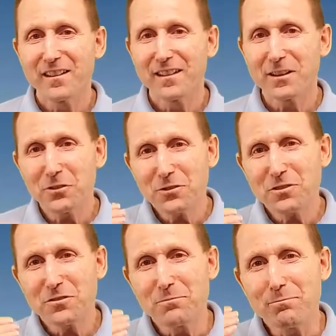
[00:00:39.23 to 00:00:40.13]
In order
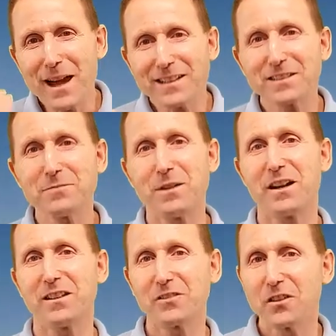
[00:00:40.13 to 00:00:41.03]
to
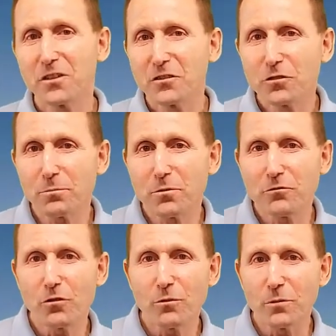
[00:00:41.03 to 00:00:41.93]
maximize your
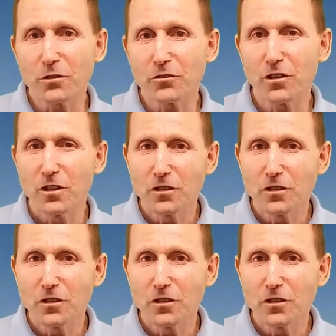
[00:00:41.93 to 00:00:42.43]
performance,